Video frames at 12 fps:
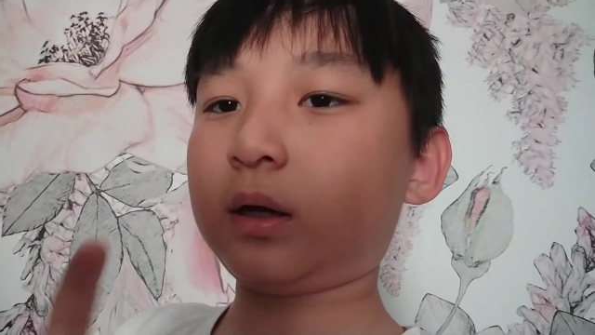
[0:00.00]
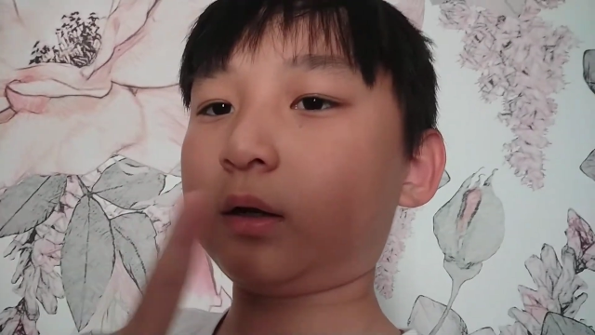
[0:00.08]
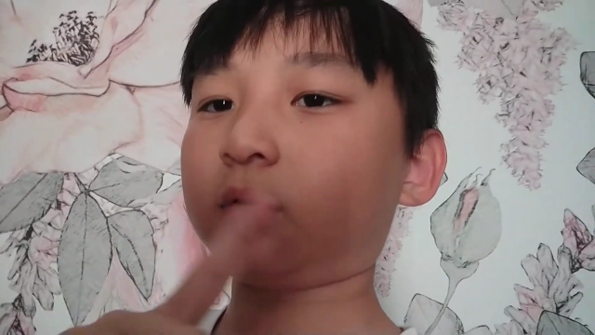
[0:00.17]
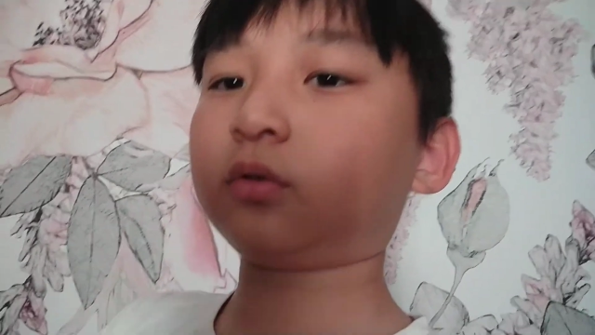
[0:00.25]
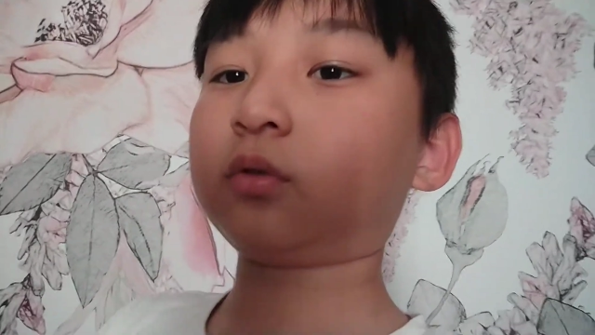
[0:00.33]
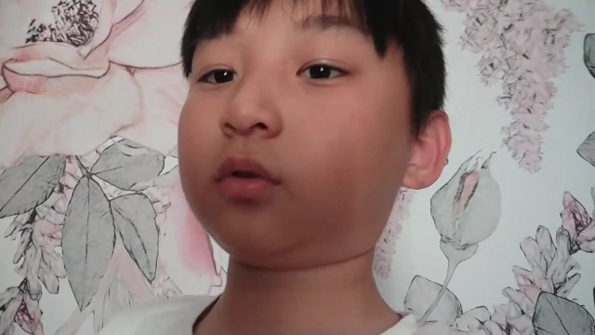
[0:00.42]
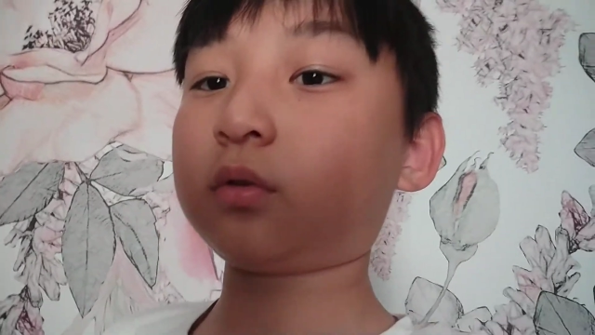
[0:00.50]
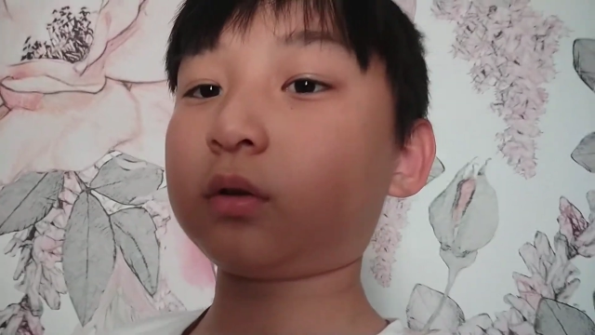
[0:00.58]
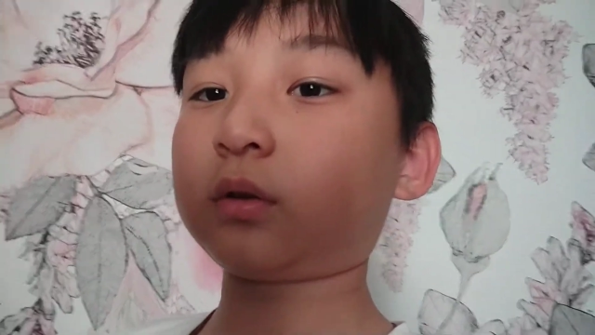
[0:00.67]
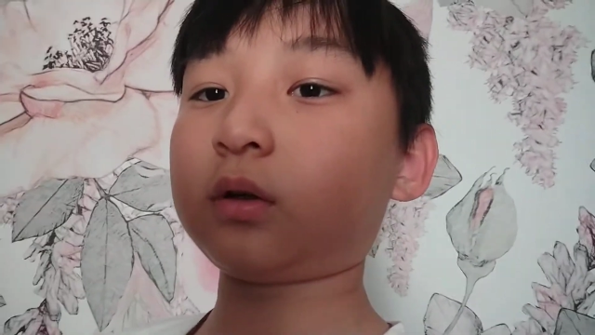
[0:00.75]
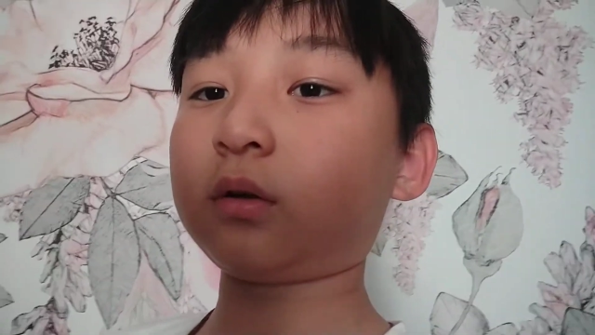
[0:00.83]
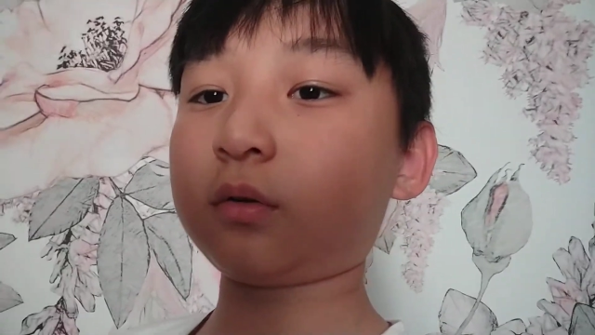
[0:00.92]
and also
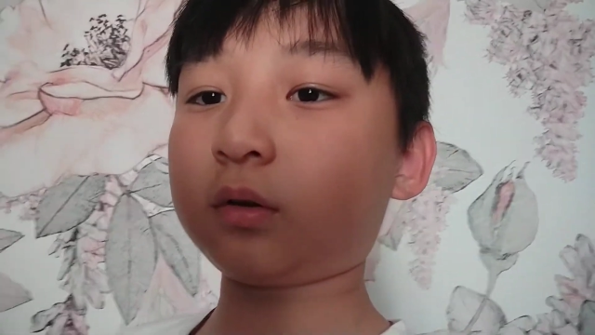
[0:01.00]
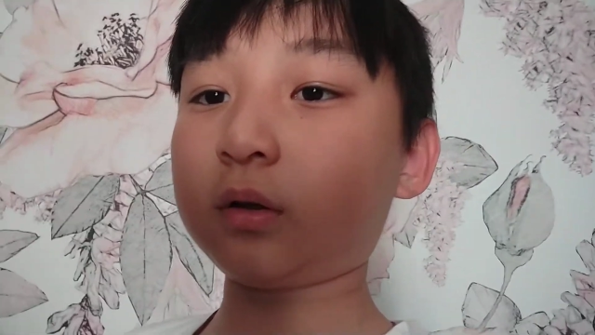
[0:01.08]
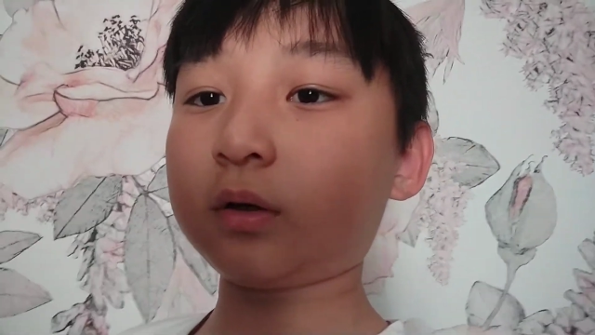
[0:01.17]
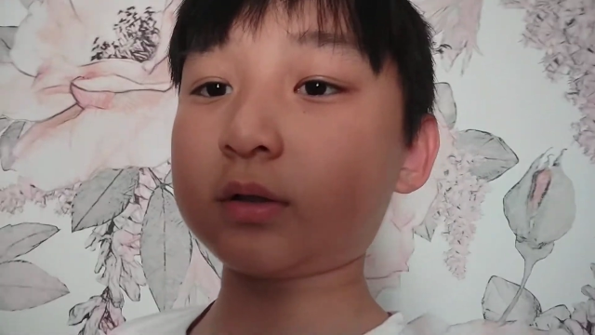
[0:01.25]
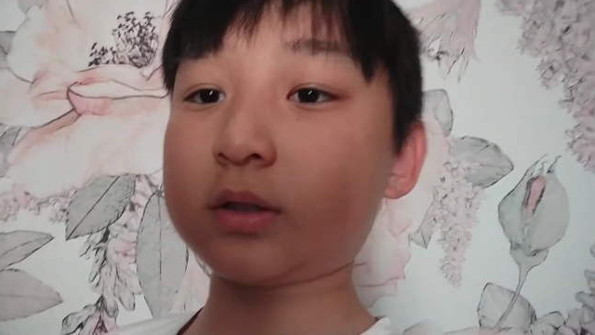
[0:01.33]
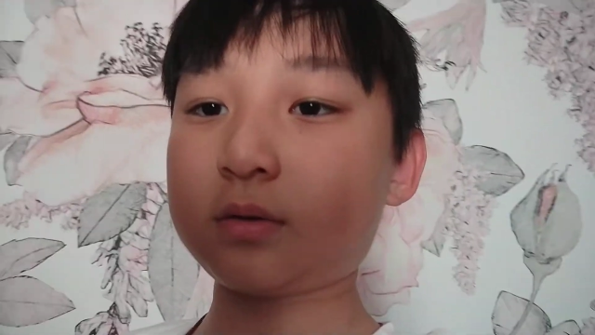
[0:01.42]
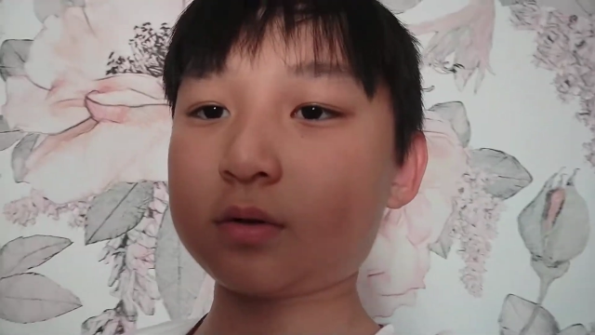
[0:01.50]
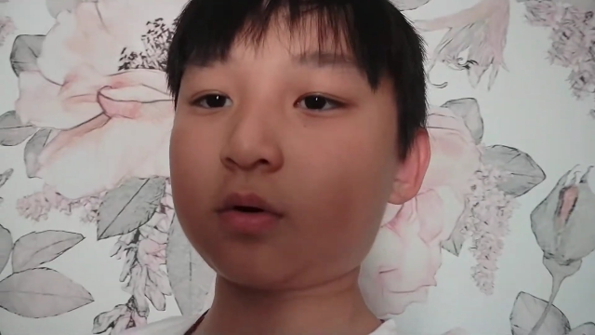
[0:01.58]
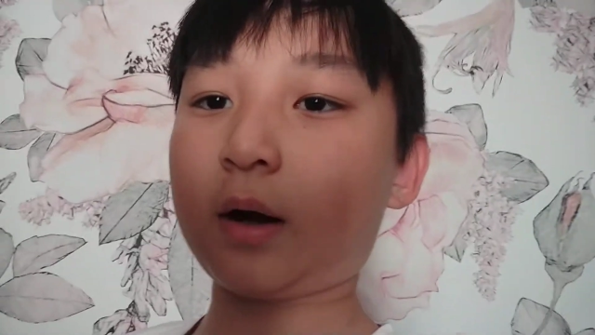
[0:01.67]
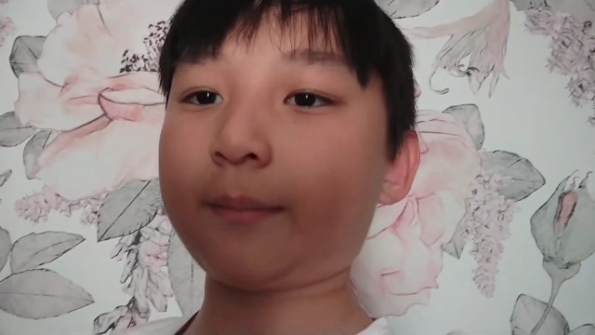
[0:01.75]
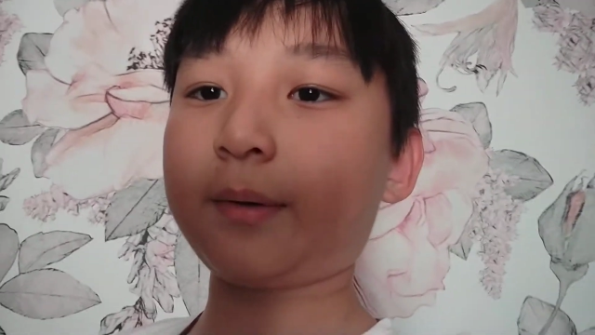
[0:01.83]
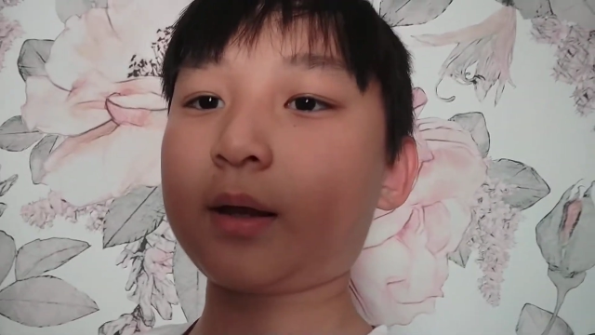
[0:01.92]
consider
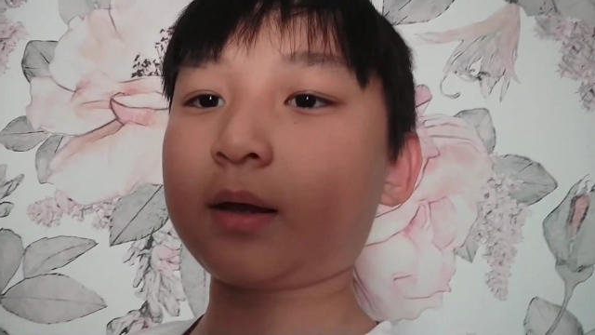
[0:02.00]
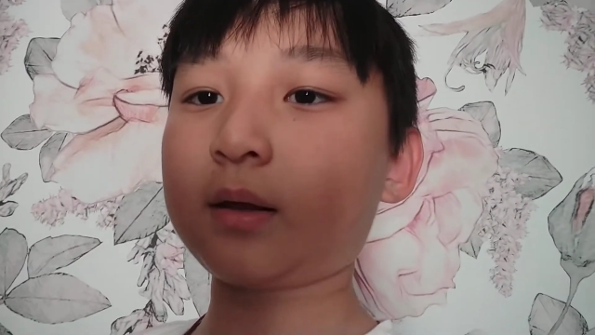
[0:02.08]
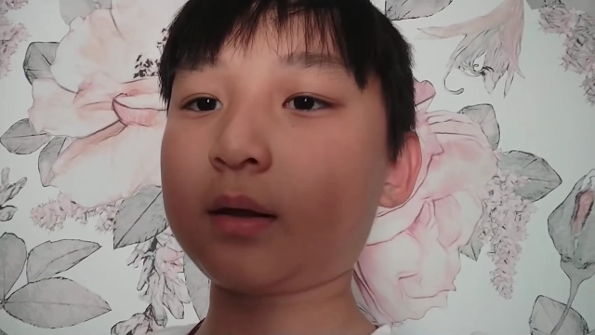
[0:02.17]
subscribing.